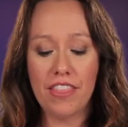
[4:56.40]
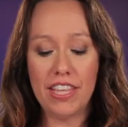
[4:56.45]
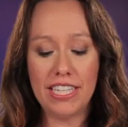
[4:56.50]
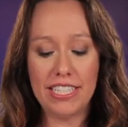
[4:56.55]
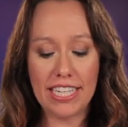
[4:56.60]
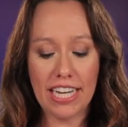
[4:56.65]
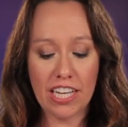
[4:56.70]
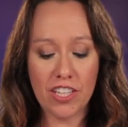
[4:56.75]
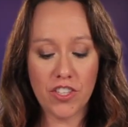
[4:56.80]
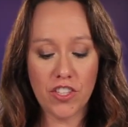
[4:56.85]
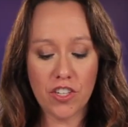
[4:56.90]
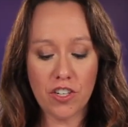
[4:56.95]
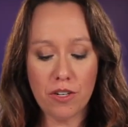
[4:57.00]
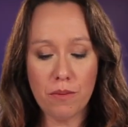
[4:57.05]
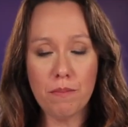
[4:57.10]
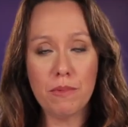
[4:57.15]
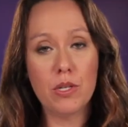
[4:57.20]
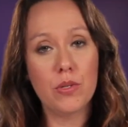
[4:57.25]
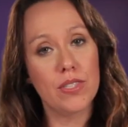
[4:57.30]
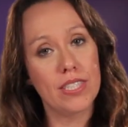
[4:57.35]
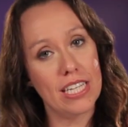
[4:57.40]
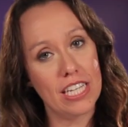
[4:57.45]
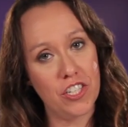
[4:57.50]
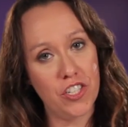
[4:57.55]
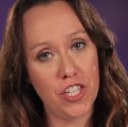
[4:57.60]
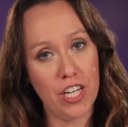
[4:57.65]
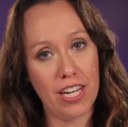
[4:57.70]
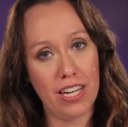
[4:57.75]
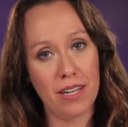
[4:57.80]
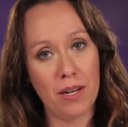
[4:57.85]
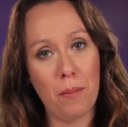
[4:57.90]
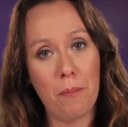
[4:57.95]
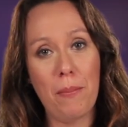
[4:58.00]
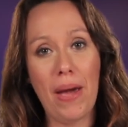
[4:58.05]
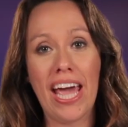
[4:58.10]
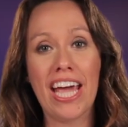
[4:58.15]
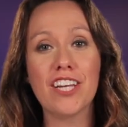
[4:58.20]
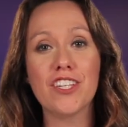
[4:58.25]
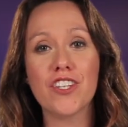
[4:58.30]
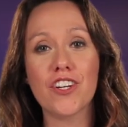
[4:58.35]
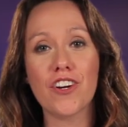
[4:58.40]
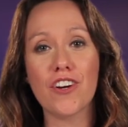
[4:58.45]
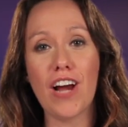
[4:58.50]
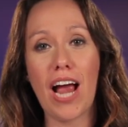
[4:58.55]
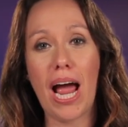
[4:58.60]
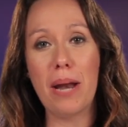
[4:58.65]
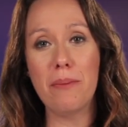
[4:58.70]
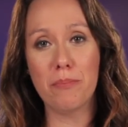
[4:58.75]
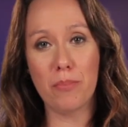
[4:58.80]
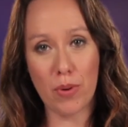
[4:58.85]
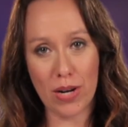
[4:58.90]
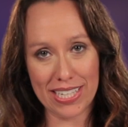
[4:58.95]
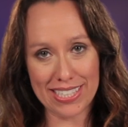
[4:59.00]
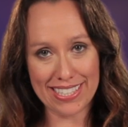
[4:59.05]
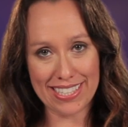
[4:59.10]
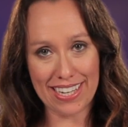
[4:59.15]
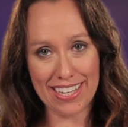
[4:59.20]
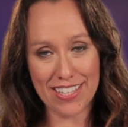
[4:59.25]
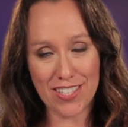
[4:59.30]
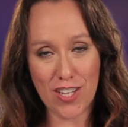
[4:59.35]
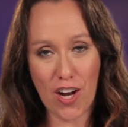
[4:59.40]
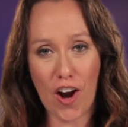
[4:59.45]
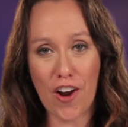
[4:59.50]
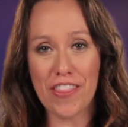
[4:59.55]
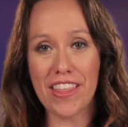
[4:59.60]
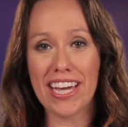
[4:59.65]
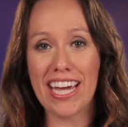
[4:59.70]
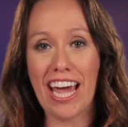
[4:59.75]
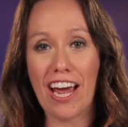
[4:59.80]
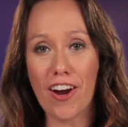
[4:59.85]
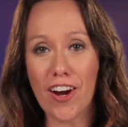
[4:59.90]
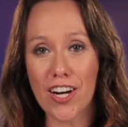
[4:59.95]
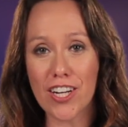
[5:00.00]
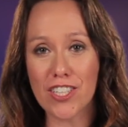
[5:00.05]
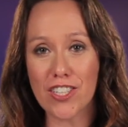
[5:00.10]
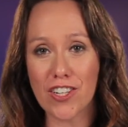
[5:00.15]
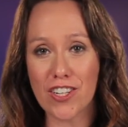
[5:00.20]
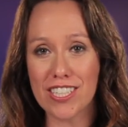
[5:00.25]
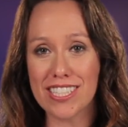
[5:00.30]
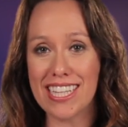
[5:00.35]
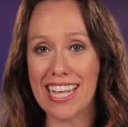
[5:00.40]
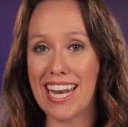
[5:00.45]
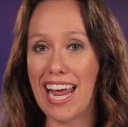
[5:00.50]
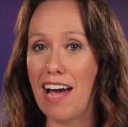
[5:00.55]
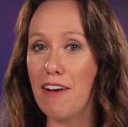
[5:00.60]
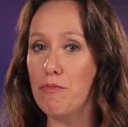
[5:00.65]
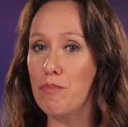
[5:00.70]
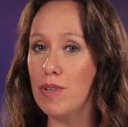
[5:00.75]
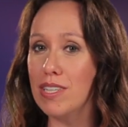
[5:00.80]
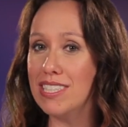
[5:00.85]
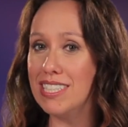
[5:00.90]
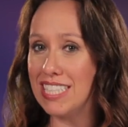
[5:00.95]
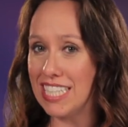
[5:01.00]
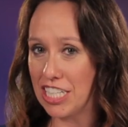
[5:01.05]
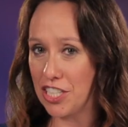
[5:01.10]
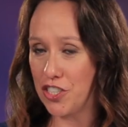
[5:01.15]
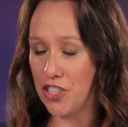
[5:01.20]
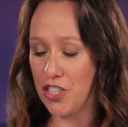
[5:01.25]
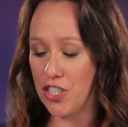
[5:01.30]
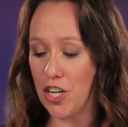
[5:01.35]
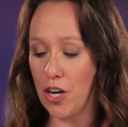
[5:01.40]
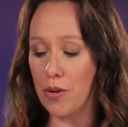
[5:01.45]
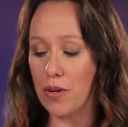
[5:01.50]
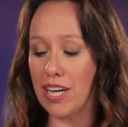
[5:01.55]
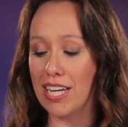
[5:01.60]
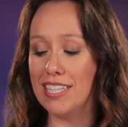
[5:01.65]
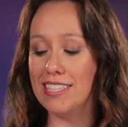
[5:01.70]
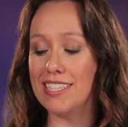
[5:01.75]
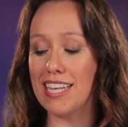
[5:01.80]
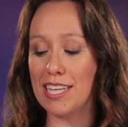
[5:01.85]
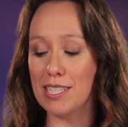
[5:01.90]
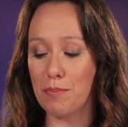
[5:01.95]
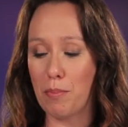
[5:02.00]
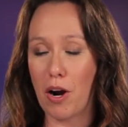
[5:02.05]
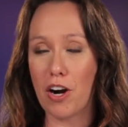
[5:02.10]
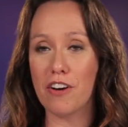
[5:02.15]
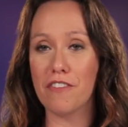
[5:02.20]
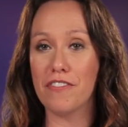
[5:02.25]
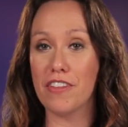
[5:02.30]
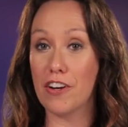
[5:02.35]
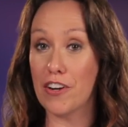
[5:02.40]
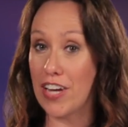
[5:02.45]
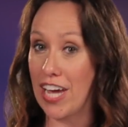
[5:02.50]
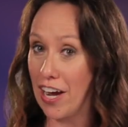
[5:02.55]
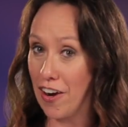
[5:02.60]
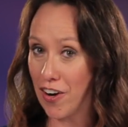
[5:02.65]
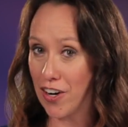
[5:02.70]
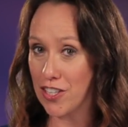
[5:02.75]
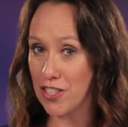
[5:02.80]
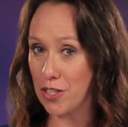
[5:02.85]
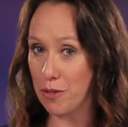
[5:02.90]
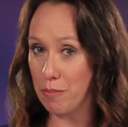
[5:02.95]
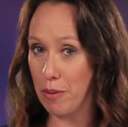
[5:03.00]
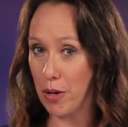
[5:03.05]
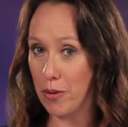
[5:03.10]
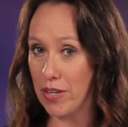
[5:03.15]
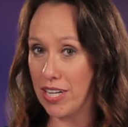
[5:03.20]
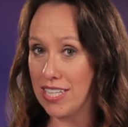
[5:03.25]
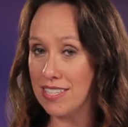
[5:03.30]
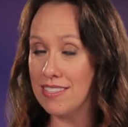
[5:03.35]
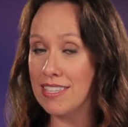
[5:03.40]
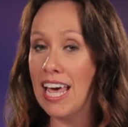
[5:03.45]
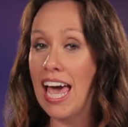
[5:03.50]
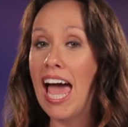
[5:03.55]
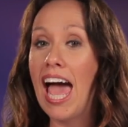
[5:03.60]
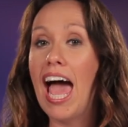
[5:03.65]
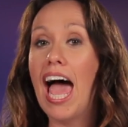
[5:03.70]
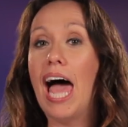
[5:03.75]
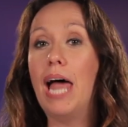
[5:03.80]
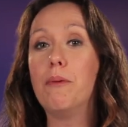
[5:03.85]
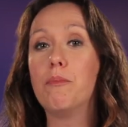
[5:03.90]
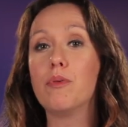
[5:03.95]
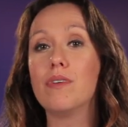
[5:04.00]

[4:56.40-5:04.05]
The dancer, musician, painter, and princess are the characters that have prestige tokens as part of their character bonus, and